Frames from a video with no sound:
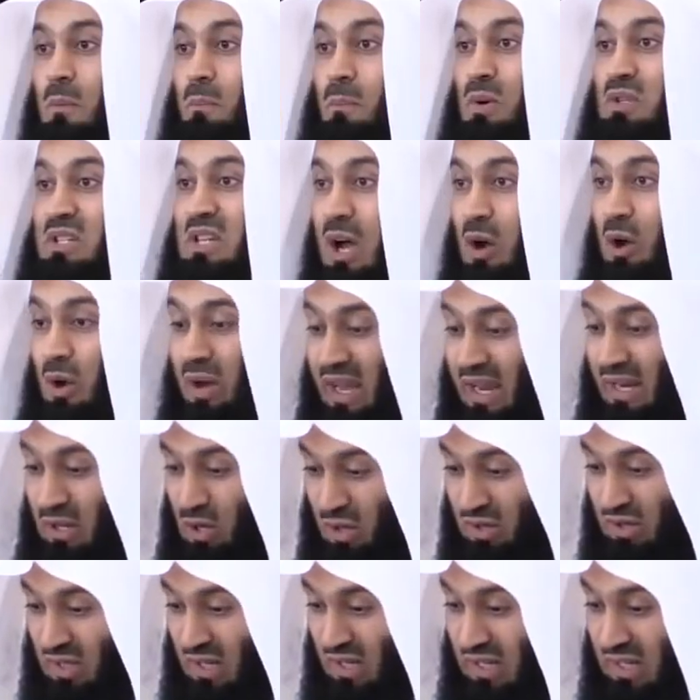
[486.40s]
to put our head
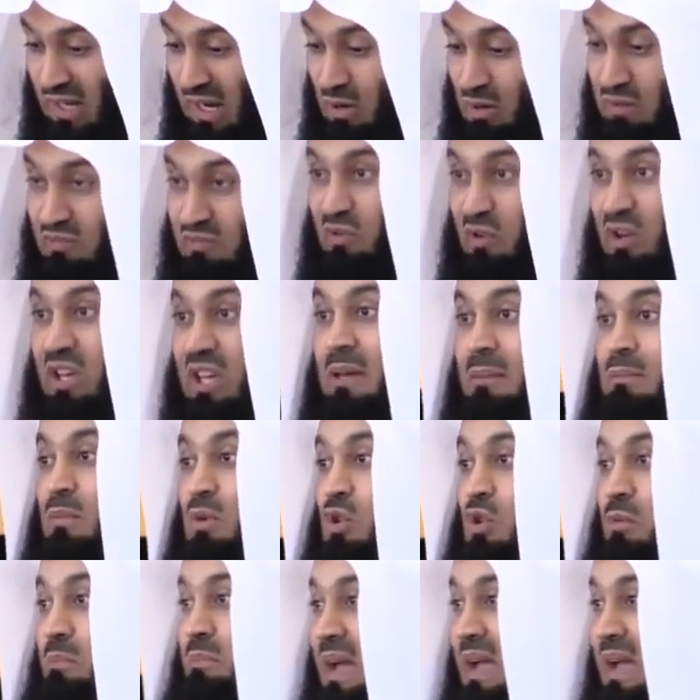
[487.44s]
on the ground for Him who